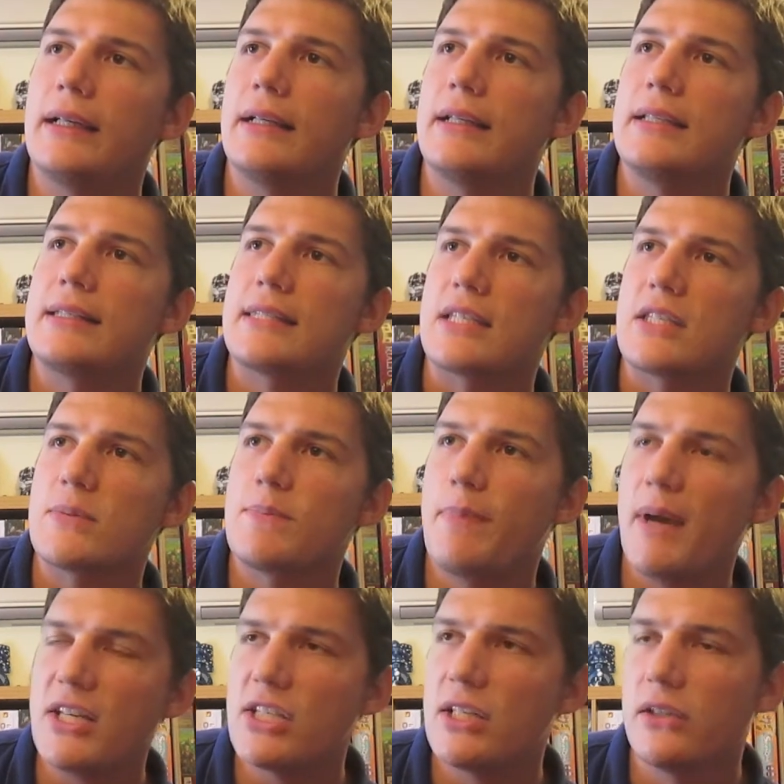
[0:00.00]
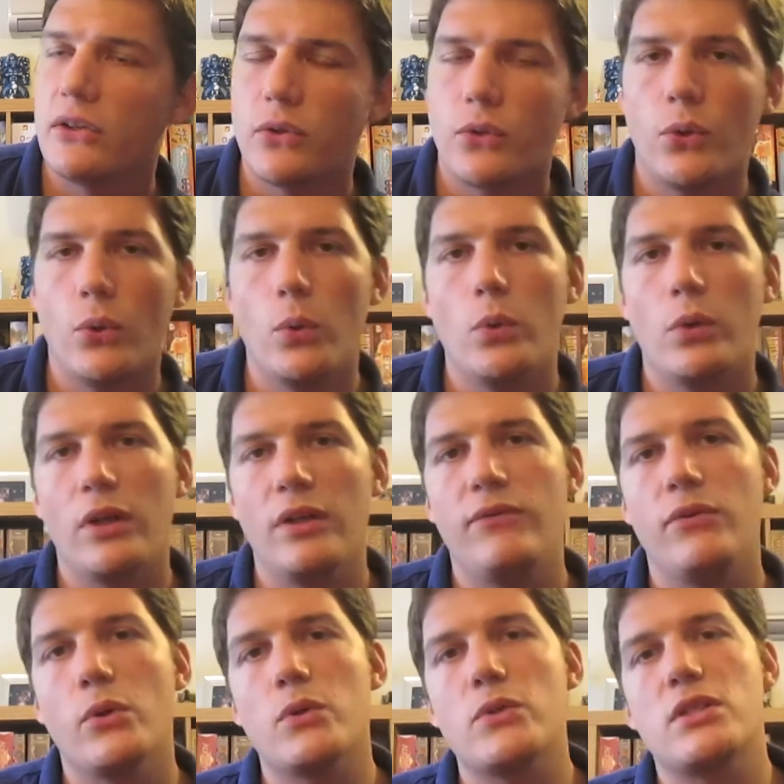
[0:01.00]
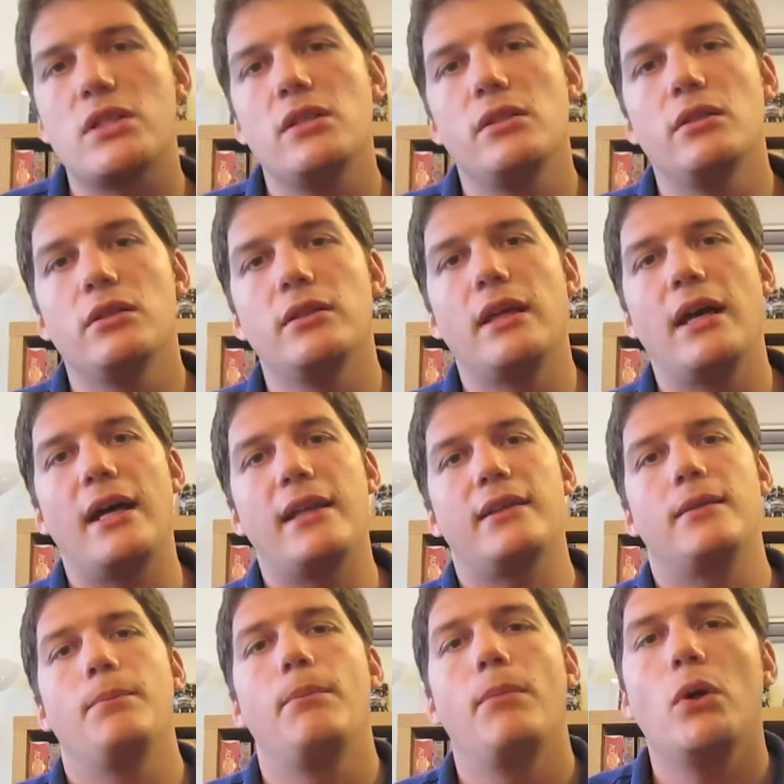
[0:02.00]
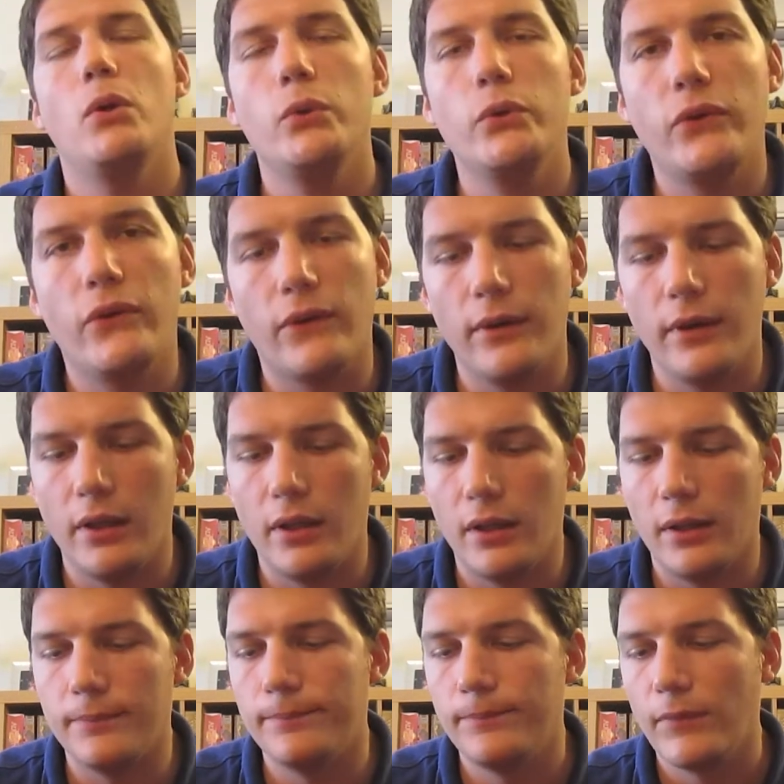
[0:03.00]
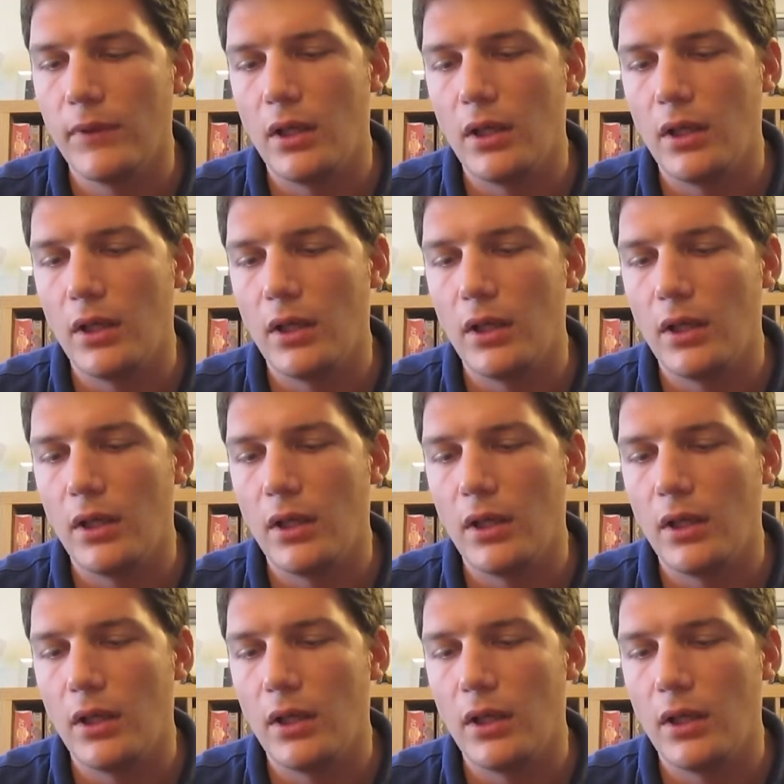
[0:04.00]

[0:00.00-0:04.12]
it's especially true if you consider that both the